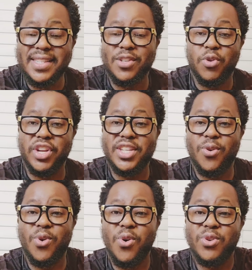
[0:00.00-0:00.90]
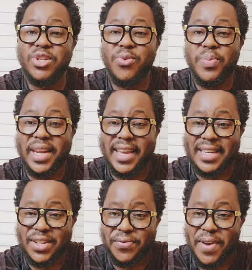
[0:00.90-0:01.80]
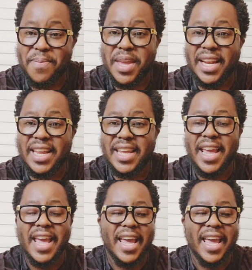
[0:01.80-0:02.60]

had already gone to Berekete family,